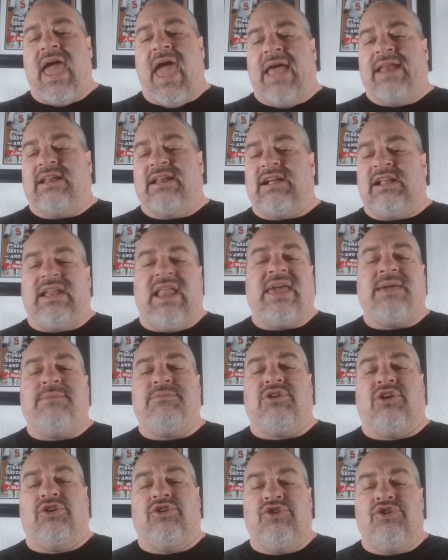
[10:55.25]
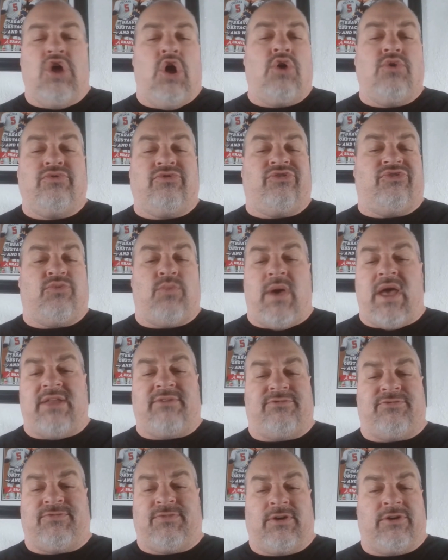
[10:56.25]
and claim your no
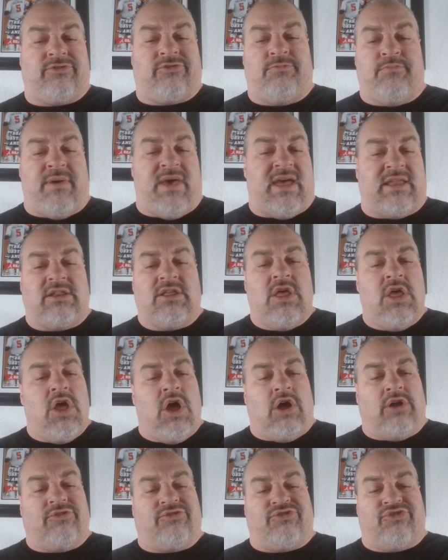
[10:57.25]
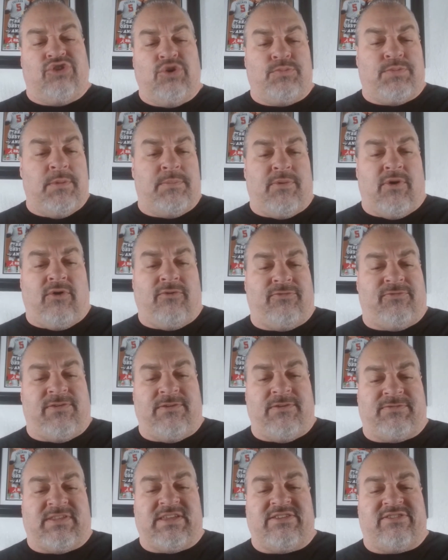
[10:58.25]
sweat first bet on Super Bowl
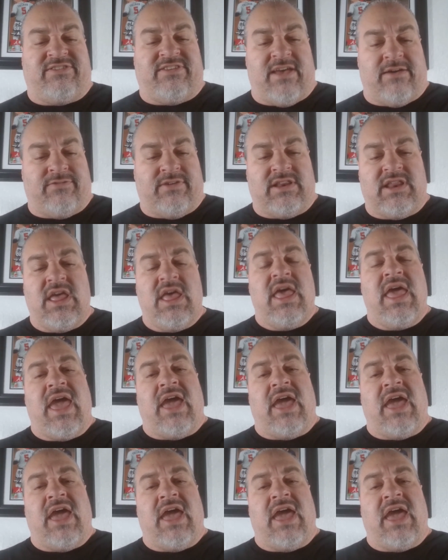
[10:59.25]
57.